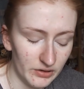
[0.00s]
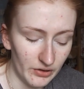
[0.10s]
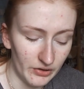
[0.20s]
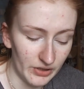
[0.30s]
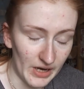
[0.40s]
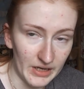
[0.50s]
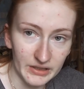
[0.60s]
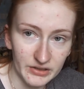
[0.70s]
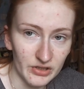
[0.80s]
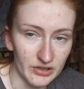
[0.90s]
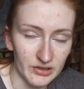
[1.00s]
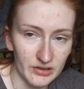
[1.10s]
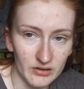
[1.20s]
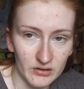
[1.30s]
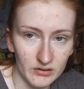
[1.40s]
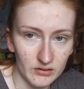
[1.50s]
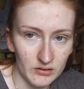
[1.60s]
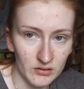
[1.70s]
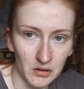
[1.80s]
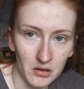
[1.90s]
yeah, it's just,
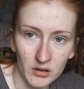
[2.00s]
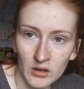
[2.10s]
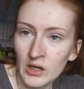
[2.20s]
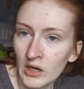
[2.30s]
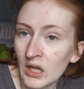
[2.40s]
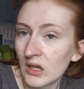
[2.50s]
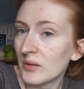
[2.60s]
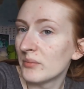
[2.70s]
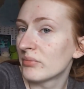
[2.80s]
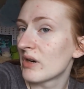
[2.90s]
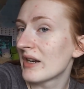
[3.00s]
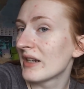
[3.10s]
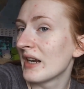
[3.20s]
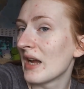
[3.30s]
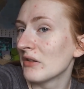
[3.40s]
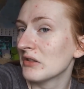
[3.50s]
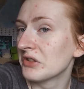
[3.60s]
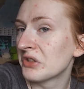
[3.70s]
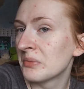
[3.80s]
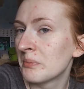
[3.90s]
I'm breaking out in
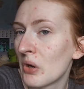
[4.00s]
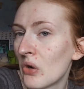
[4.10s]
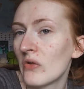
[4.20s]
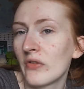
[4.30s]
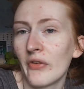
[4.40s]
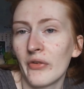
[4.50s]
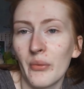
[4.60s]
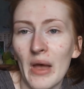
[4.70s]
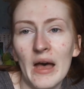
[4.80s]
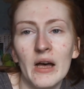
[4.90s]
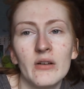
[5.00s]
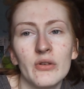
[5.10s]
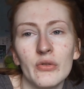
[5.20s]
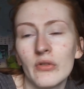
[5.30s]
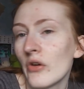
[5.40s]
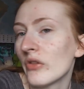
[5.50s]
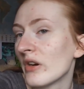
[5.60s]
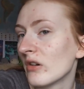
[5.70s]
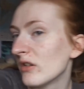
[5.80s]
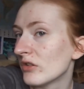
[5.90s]
spots as well, although
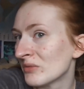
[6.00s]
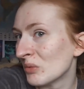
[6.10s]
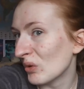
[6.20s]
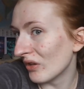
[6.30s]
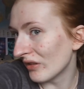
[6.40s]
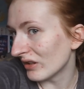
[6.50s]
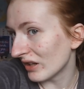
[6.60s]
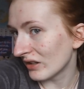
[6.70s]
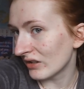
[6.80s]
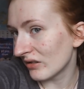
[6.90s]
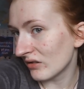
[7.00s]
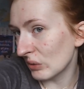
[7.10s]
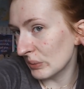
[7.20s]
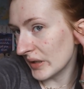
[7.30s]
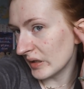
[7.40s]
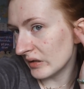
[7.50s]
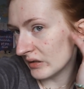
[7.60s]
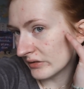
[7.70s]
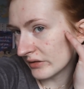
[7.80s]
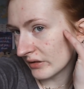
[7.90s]
they're a lot smaller than they normally
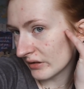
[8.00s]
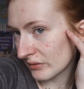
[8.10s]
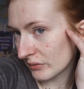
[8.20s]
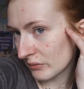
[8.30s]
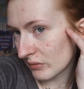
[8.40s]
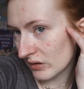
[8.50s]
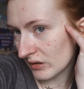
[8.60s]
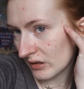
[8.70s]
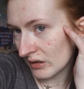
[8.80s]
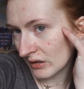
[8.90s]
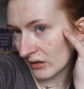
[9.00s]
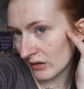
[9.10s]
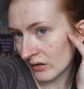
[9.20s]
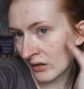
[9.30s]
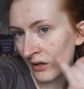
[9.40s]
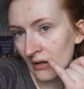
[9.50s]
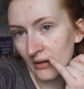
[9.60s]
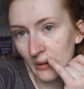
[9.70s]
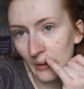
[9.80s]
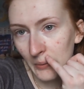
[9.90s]
are. So there's one there,
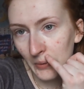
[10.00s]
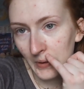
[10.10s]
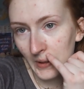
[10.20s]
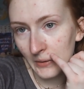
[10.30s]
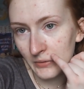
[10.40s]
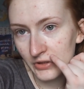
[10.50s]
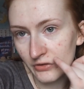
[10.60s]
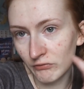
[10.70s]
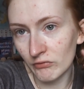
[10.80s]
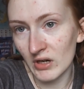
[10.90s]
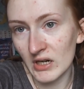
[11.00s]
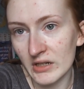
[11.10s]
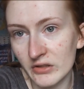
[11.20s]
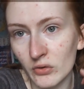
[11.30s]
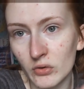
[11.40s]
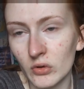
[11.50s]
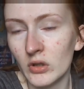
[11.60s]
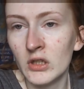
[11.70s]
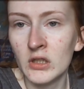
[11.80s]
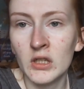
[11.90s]
that one there, which is really sore.
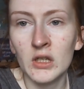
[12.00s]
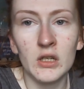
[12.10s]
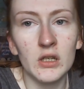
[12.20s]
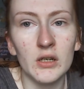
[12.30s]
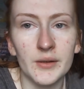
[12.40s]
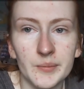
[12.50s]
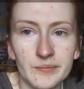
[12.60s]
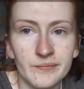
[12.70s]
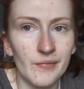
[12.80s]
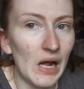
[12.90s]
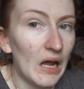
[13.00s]
And